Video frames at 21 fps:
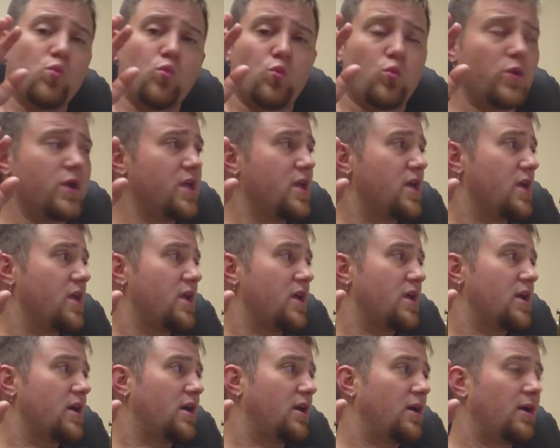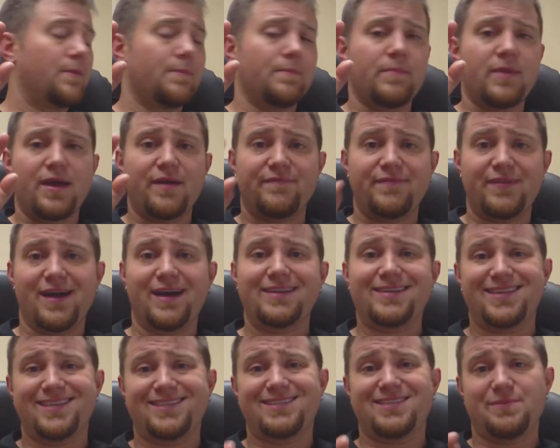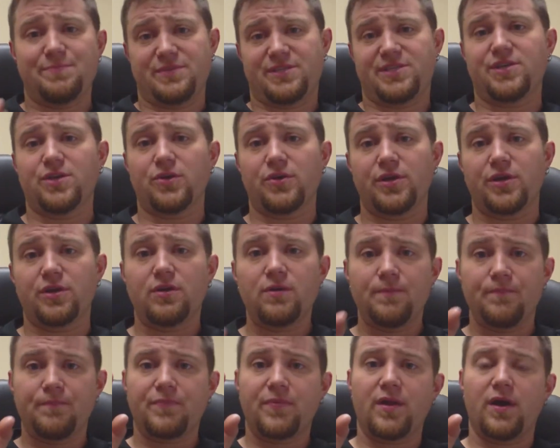We have not tested material.